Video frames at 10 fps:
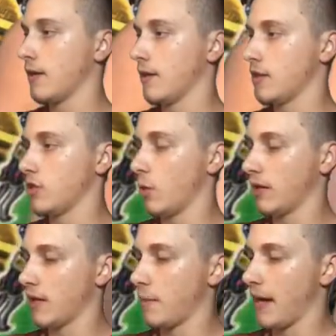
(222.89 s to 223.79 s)
I still want
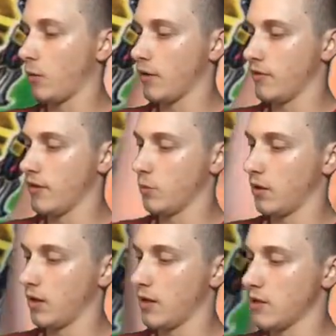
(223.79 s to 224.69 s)
to get a pack away for this one,
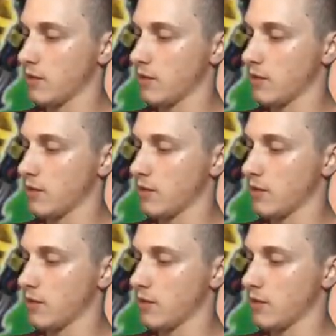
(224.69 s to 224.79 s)
guys.